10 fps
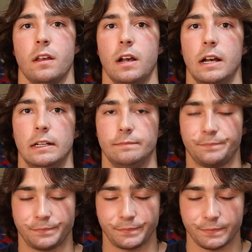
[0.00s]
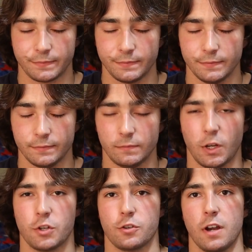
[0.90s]
a
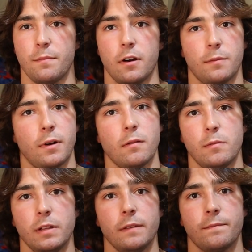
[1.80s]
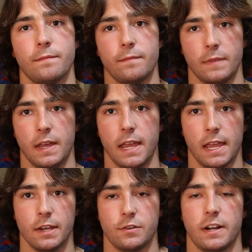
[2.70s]
straight bar probably
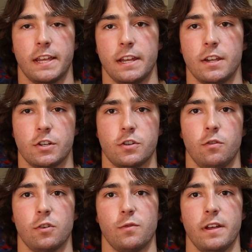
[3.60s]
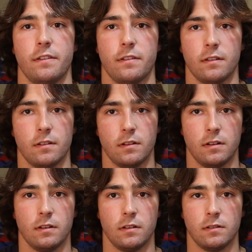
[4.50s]
and try to get it shoulder width
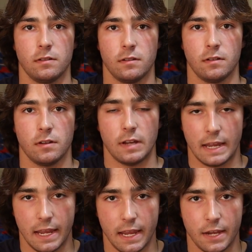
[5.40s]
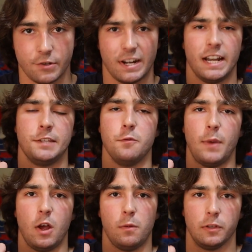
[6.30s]
and try not to move
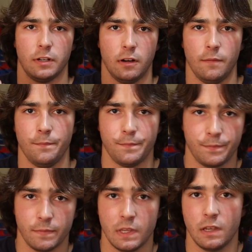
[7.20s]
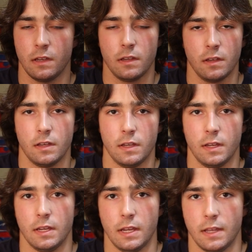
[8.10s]
my elbows at all.
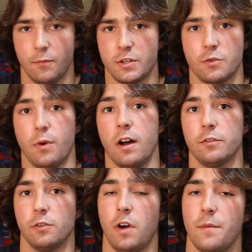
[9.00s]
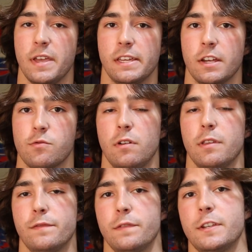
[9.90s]
And which is also why I'm making it 12
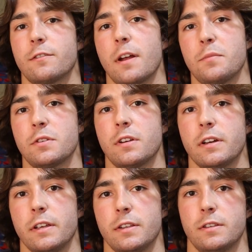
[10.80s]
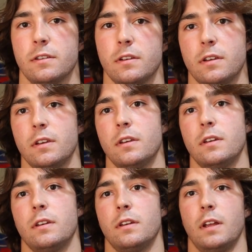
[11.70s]
to 15 reps, because
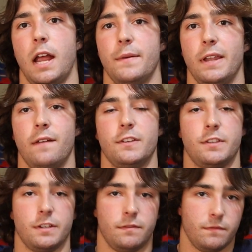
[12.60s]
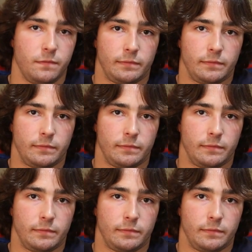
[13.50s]
I mean, obviously